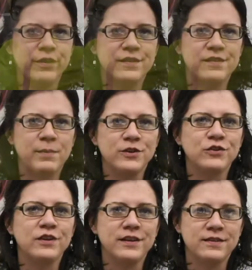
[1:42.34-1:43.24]
for this
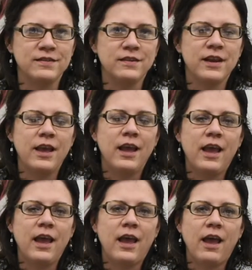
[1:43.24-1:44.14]
specialist,
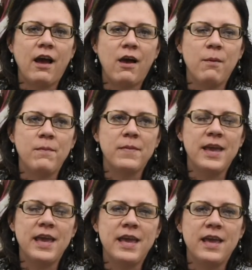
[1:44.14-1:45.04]
um,
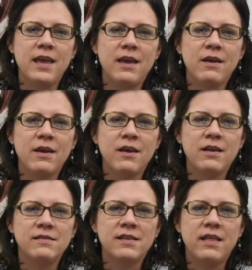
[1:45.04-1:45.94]
he
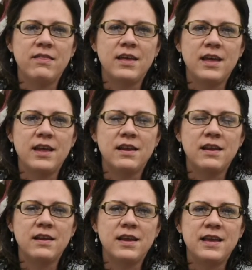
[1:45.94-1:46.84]
said that
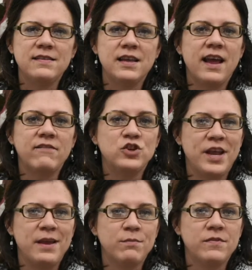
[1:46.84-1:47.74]
he's going to have
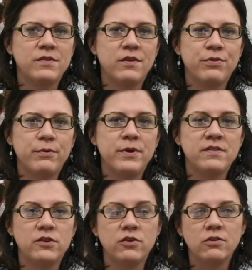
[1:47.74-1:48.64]
James through
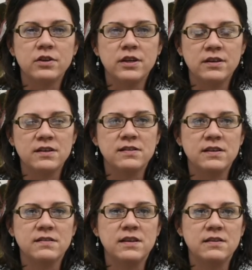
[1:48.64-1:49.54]
his adulthood because
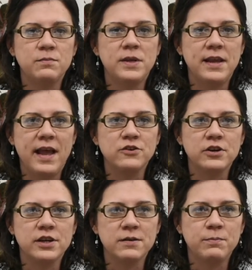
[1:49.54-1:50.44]
he sees
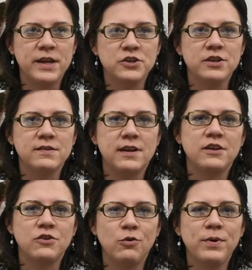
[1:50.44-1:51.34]
pediatric patients and
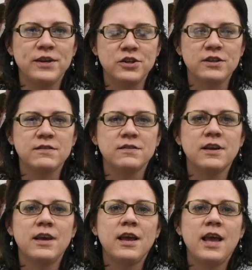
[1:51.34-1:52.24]
adult patients
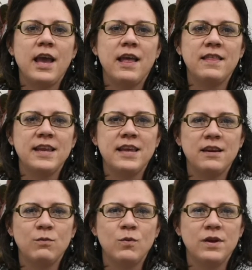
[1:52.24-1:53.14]
and that he
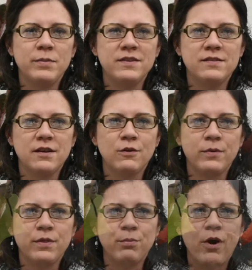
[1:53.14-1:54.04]
didn't want to be stuck
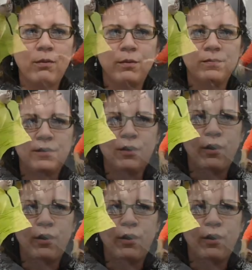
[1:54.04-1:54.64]
with the problems that